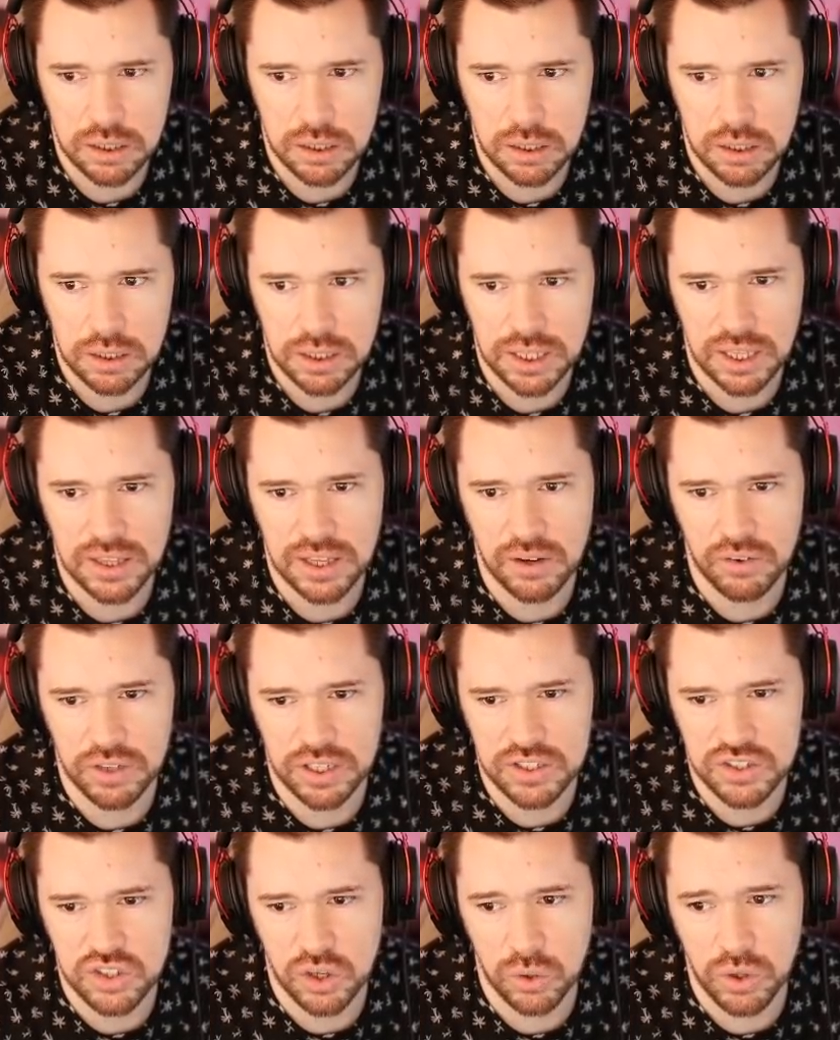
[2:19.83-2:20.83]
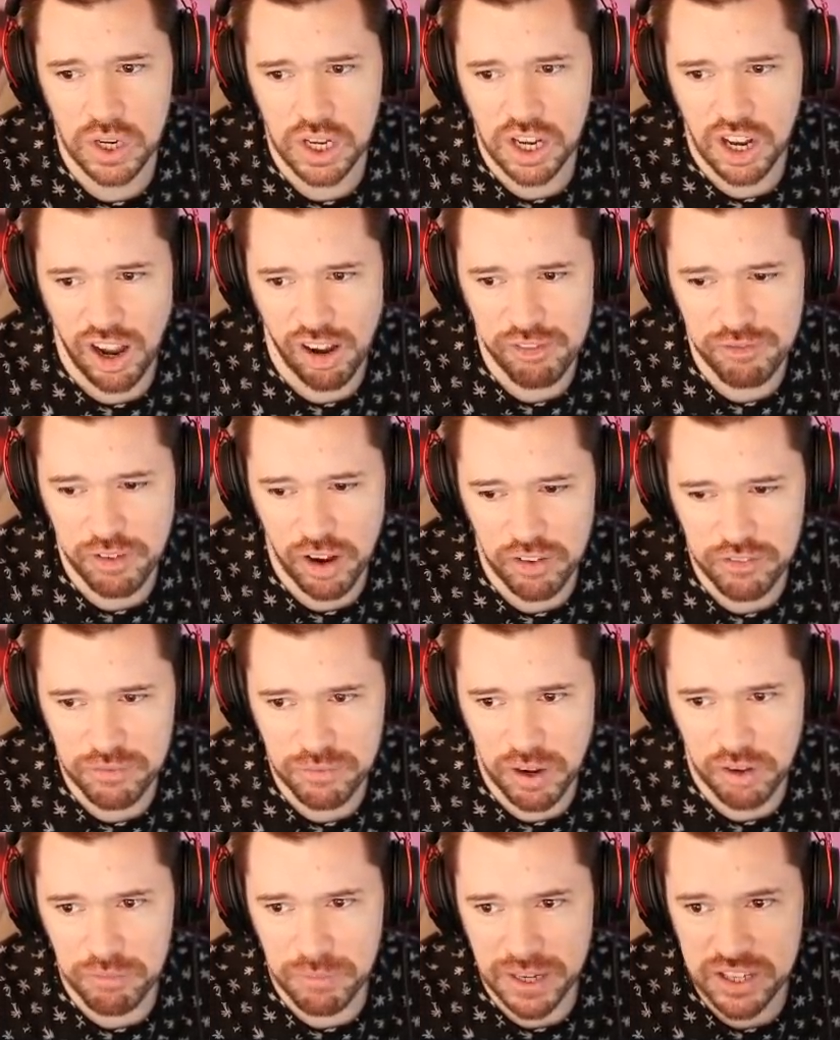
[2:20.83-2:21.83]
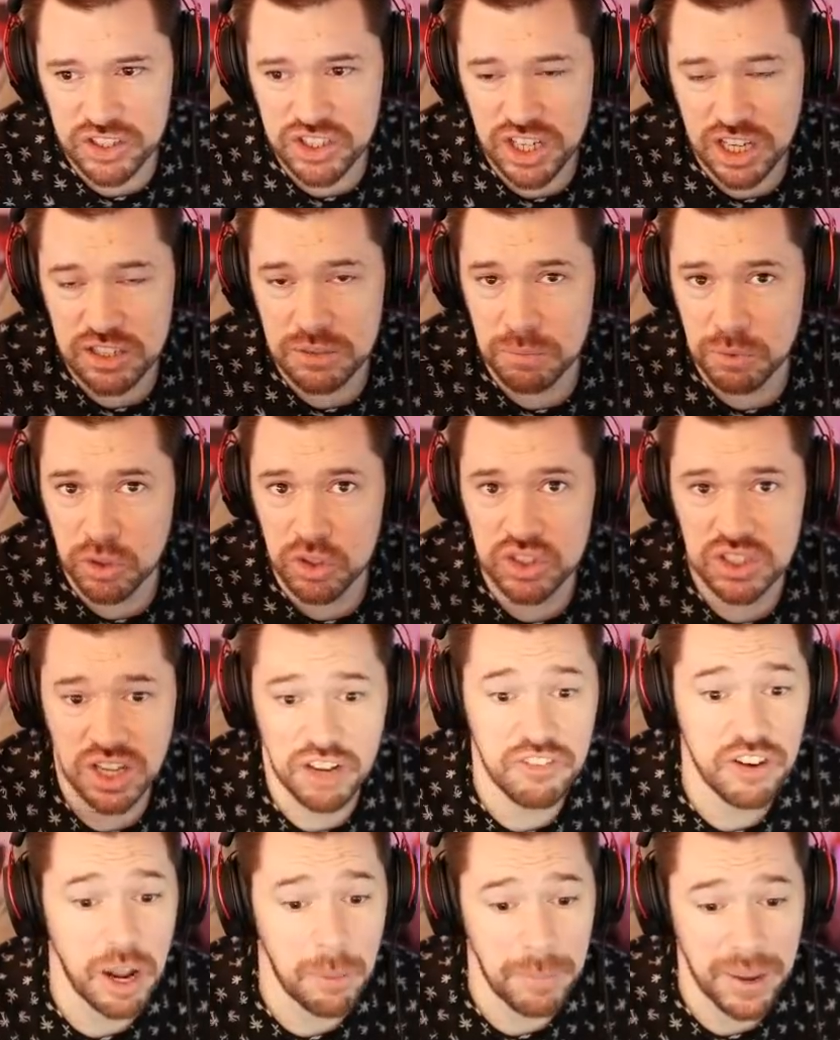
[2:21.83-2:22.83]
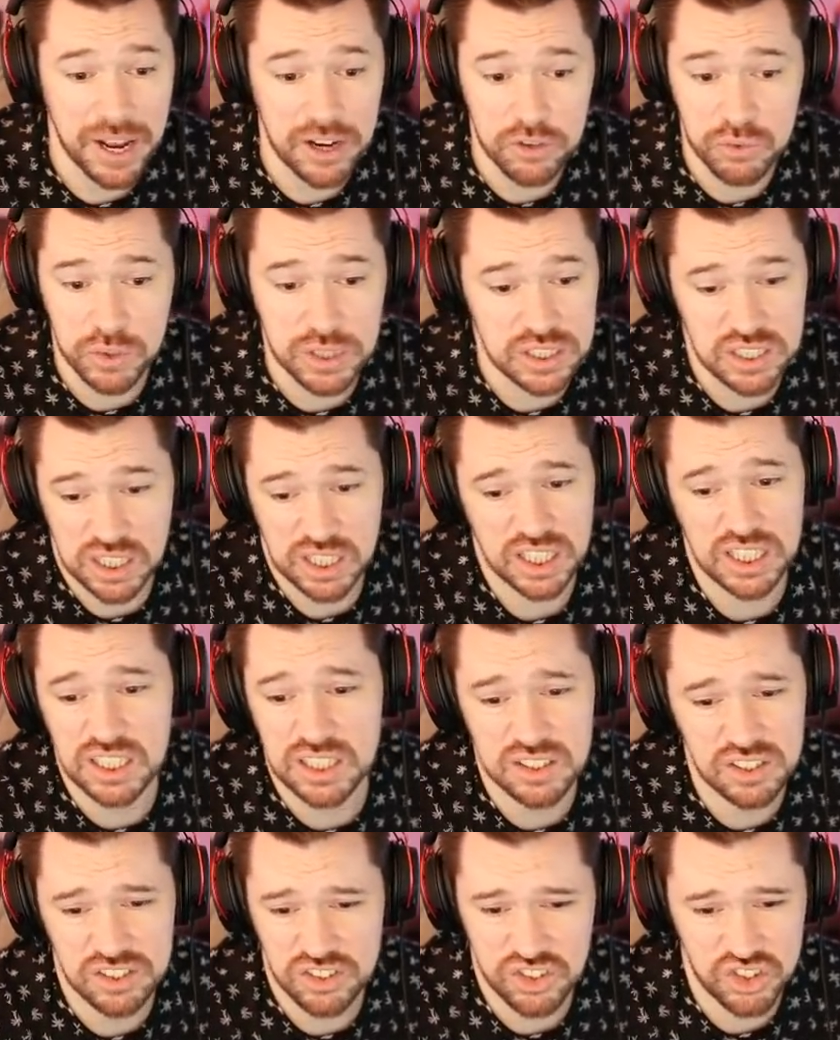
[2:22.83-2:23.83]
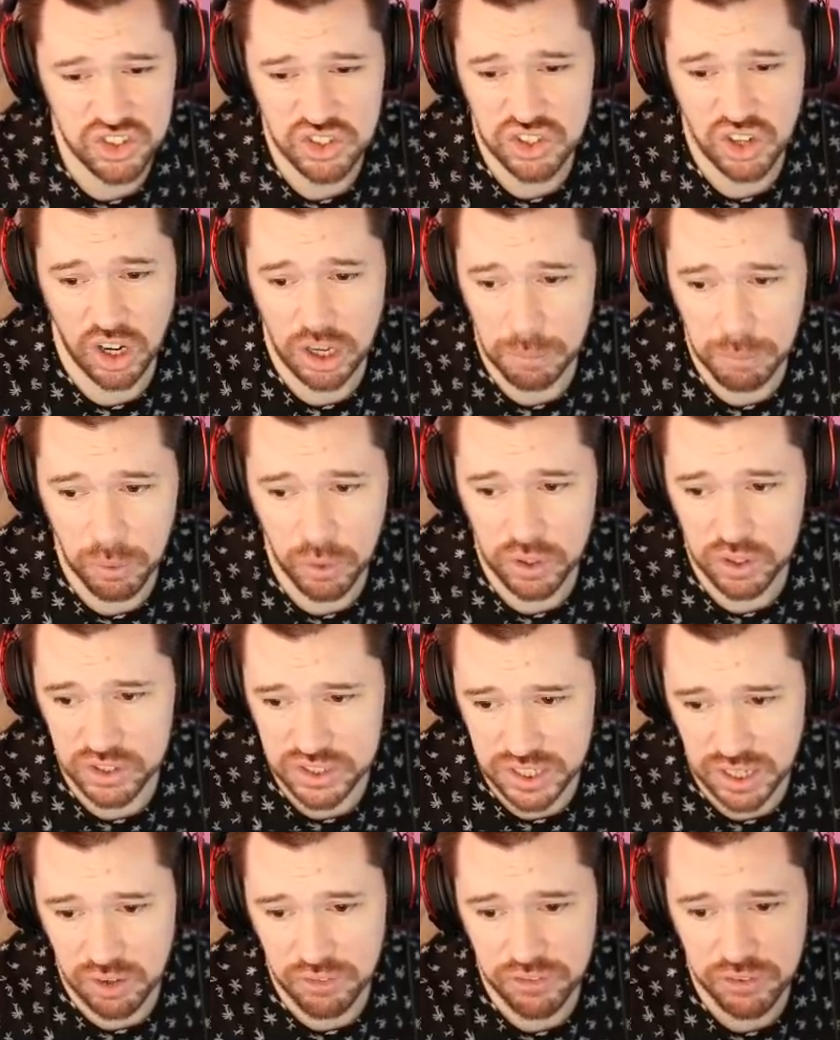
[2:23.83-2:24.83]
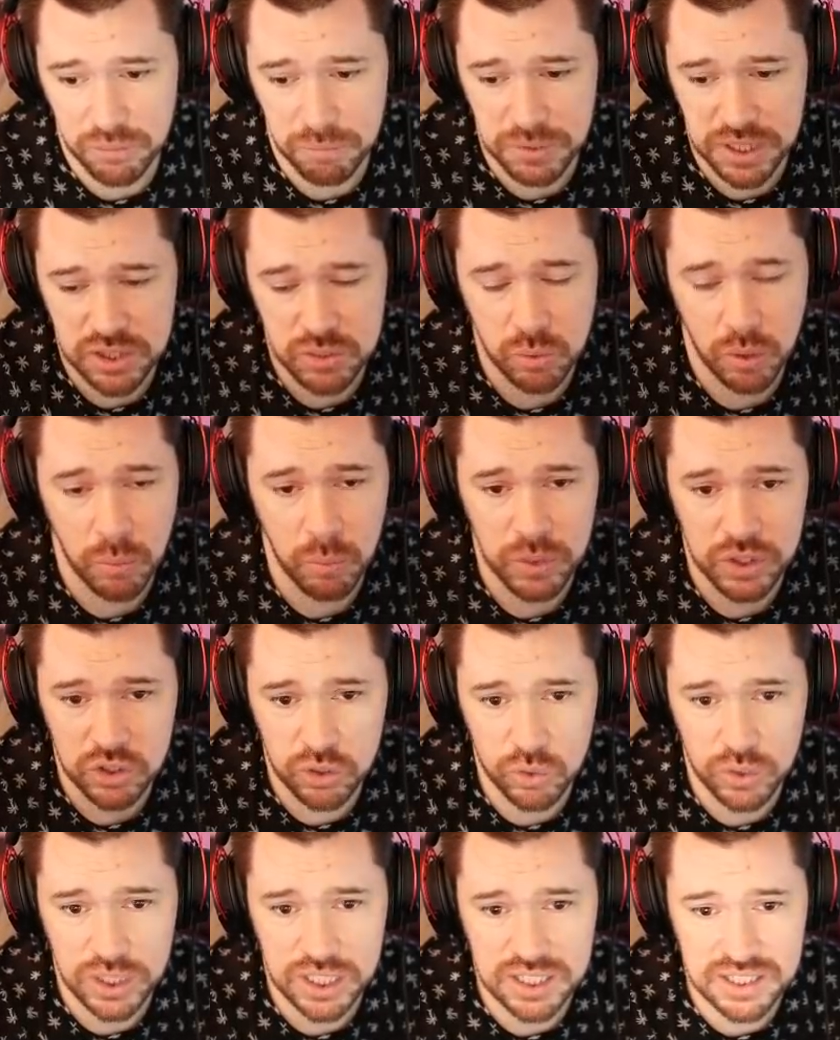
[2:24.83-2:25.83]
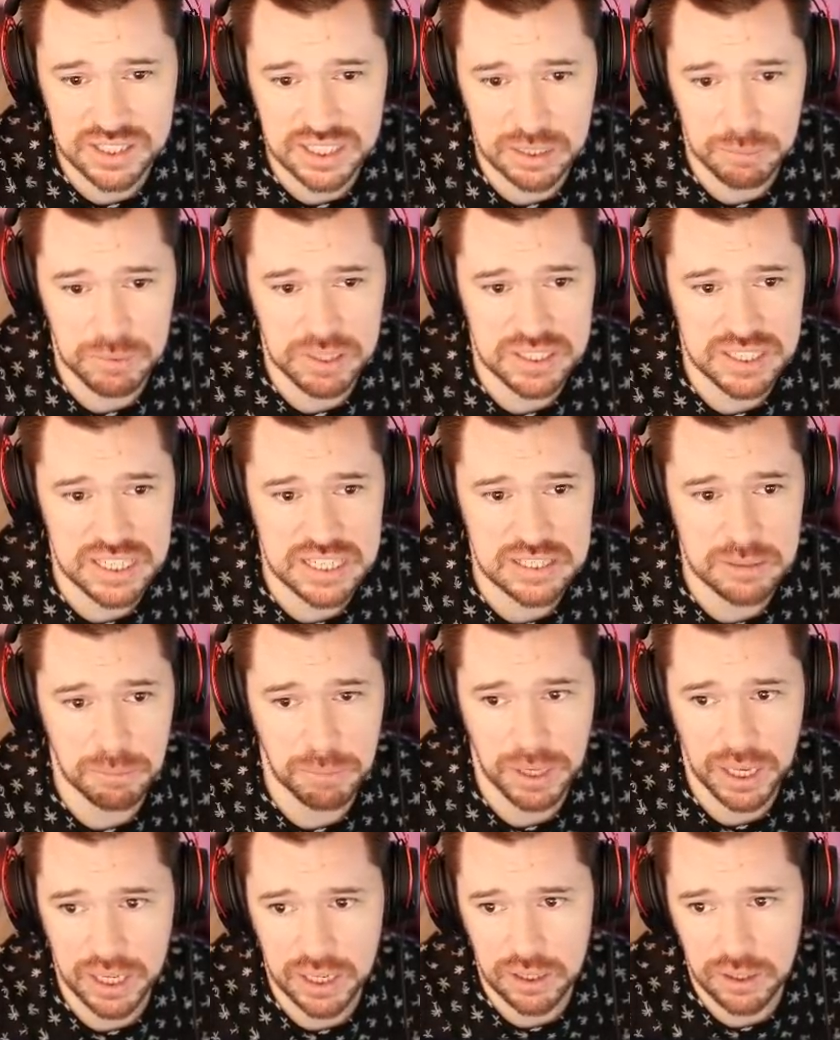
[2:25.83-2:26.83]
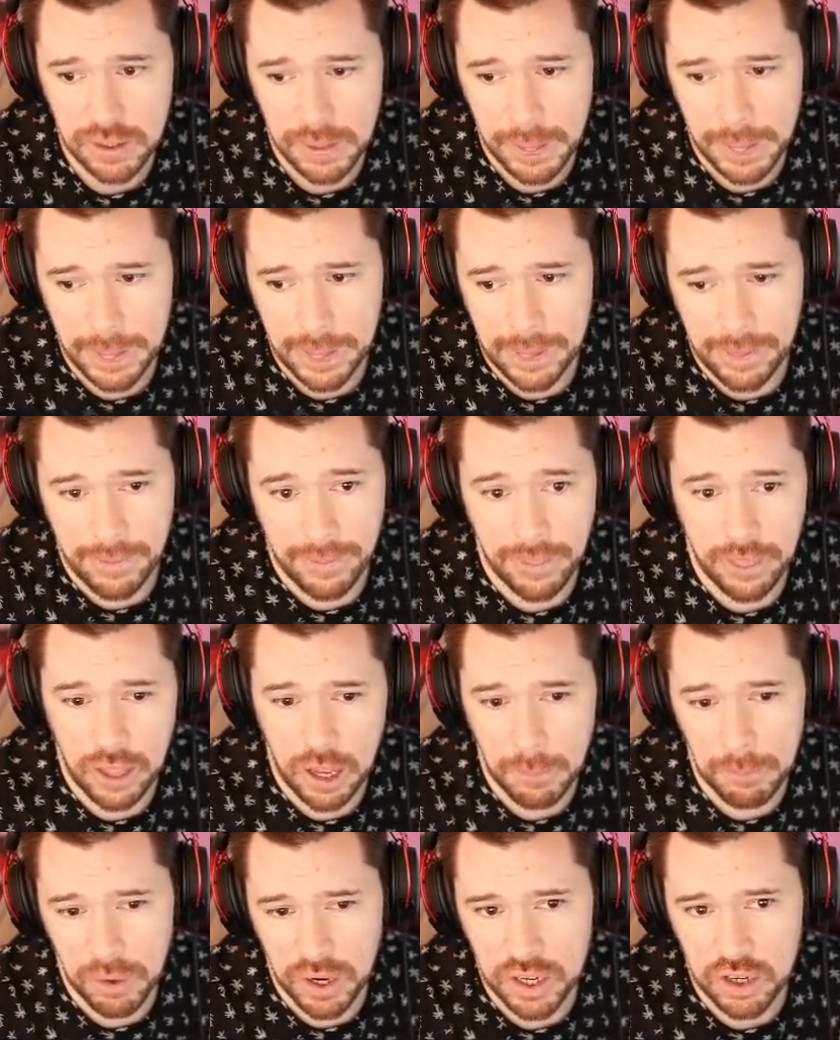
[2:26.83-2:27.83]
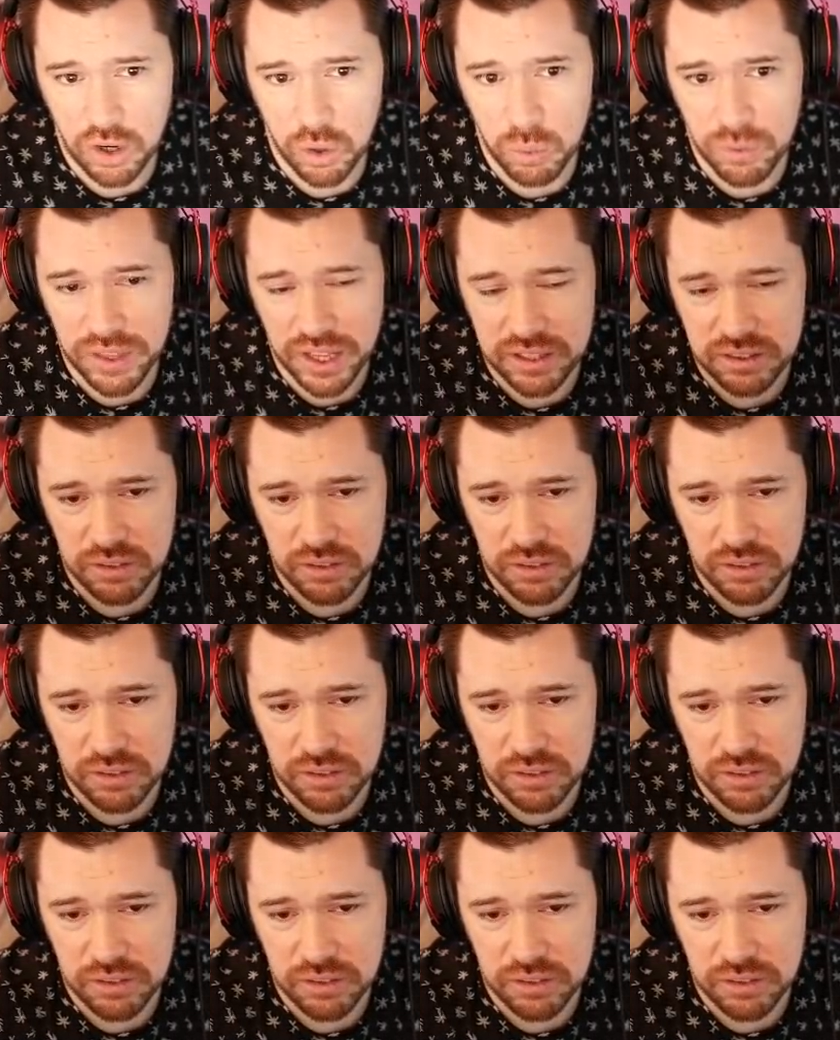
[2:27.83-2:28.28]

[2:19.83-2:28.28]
Yeah, there he is. So I've managed to get some good stuff out of packs recently. It's just kind of pointless. Now, from this one, we do need a team of the season player. I might go with that De